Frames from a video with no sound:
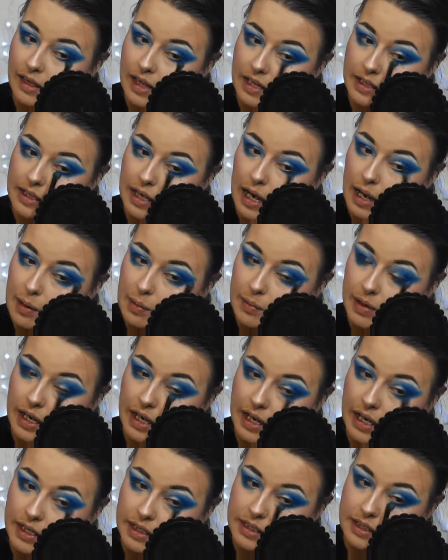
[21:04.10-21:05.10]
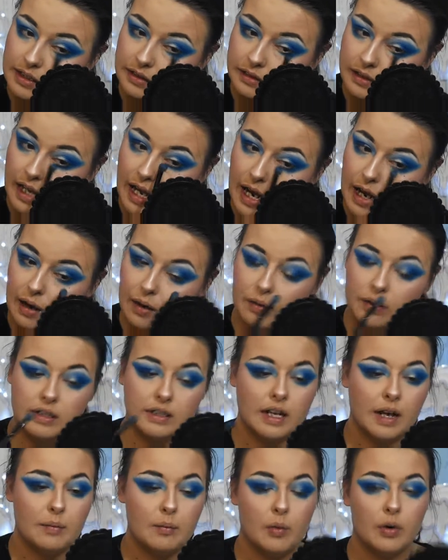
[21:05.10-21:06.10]
that time, and I guess still now,
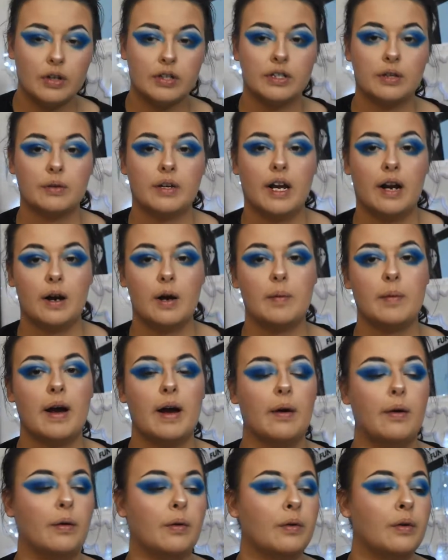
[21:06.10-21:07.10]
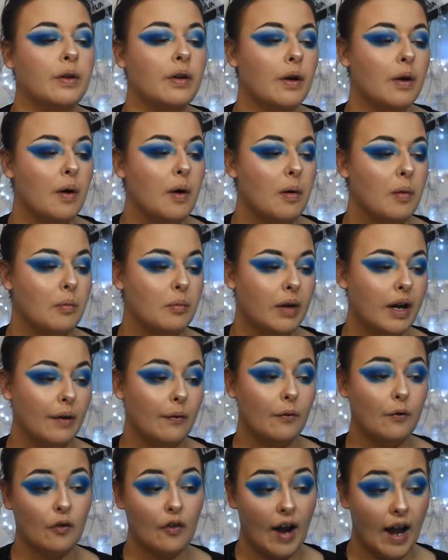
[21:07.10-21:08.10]
is I more so care about my
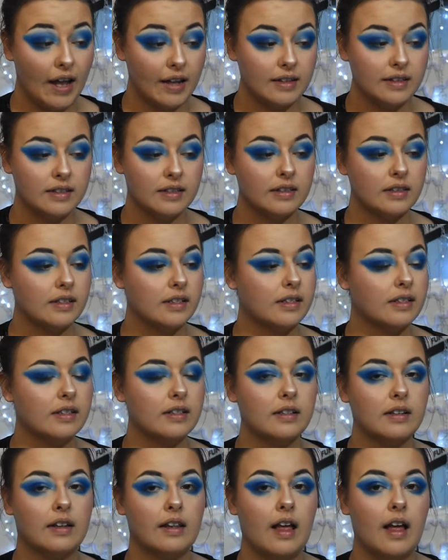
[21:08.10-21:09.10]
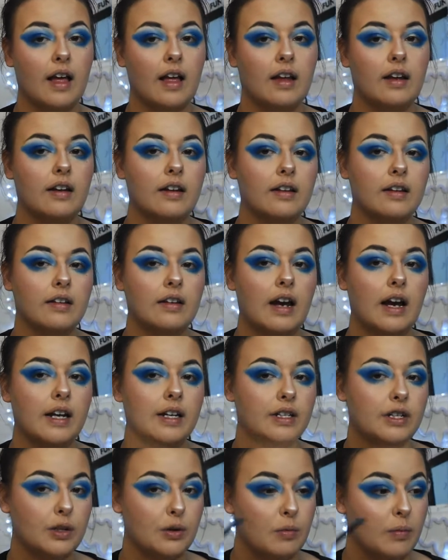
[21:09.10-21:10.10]
friends than
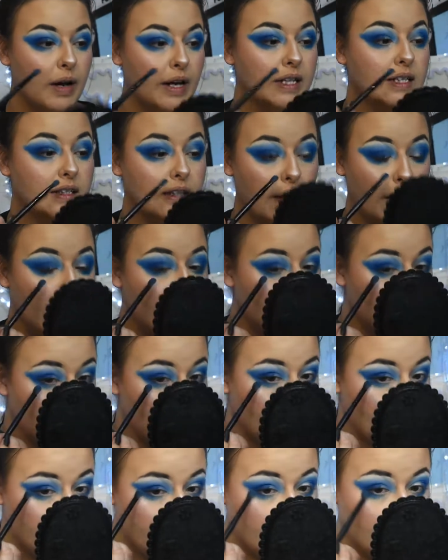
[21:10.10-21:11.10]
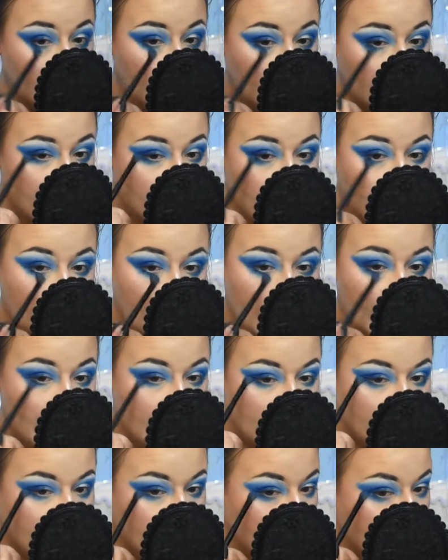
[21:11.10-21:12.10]
I do myself,
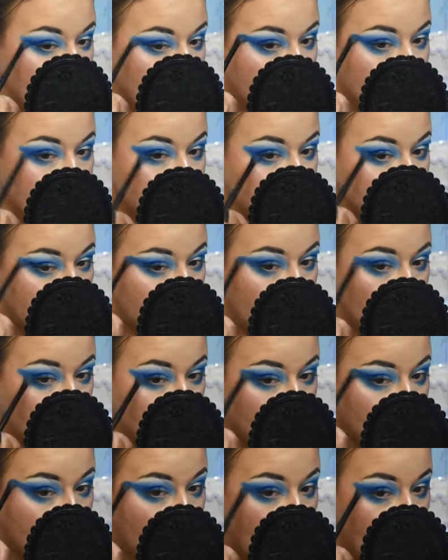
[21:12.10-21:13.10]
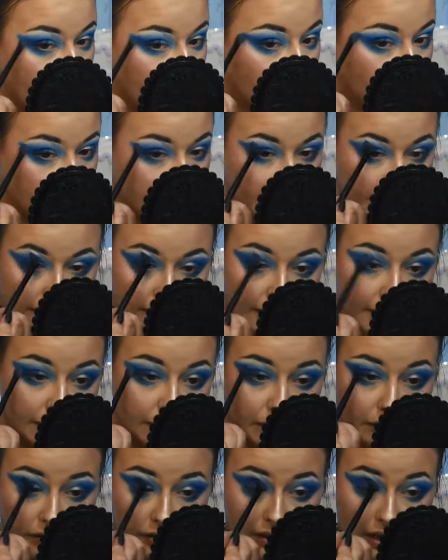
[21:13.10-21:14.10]
and it gets me hurt every
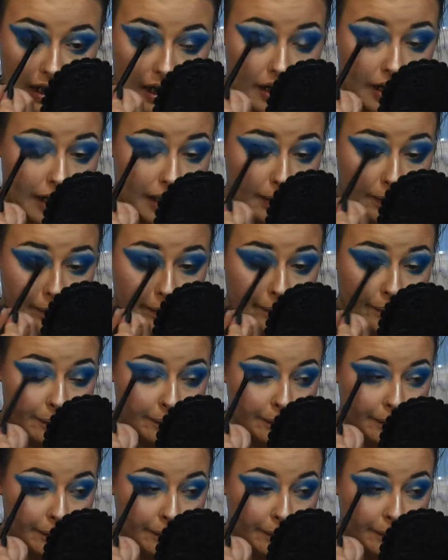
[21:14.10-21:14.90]
single time.